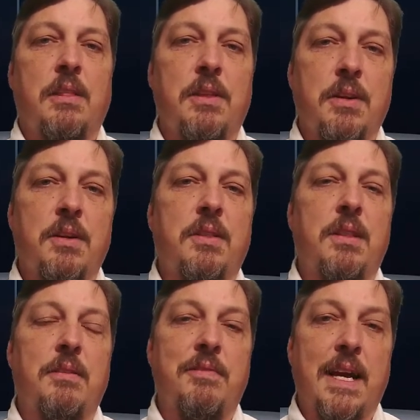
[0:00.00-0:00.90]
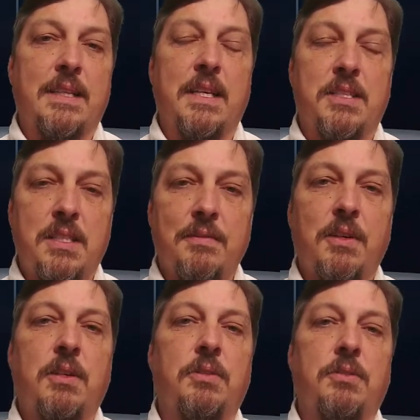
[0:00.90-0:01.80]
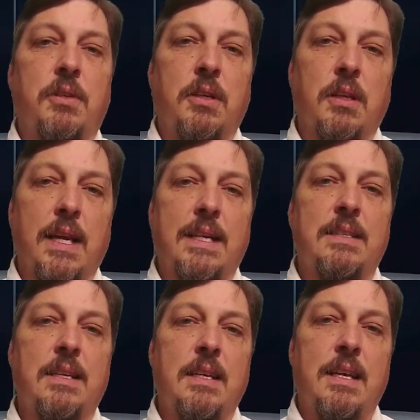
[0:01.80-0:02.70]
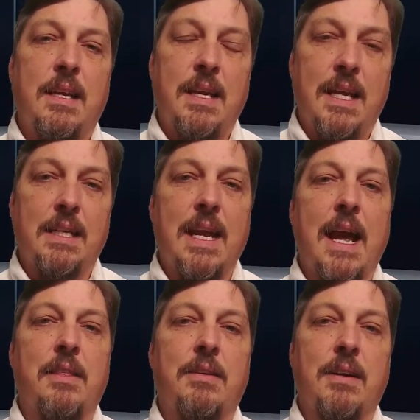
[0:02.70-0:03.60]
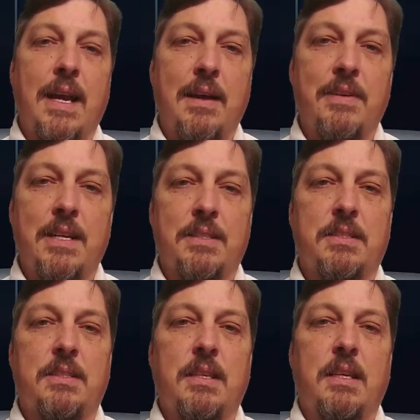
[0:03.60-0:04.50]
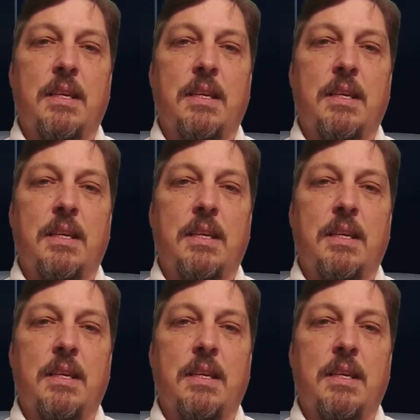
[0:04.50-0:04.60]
Third, the fact that it's difficult to collect and gather evidence.